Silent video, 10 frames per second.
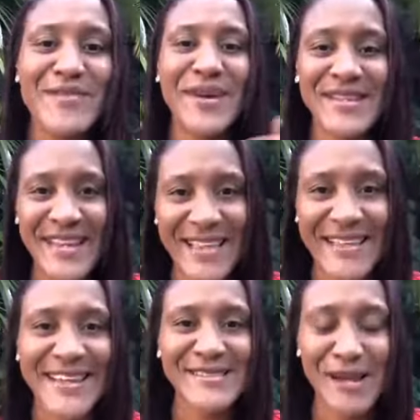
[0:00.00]
Monday. The
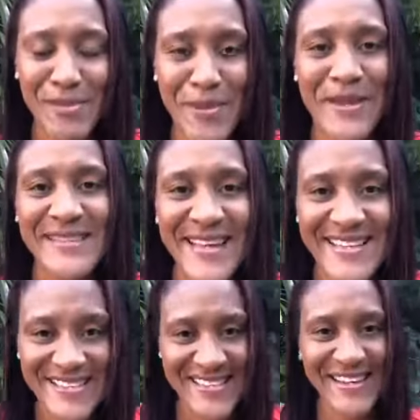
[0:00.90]
next couple of
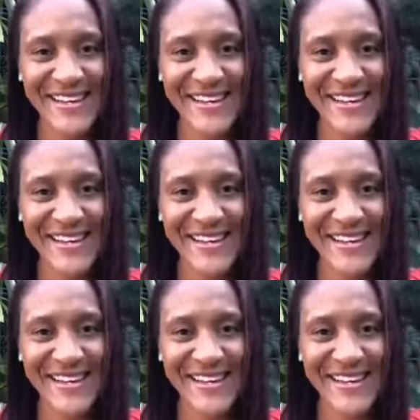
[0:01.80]
Mondays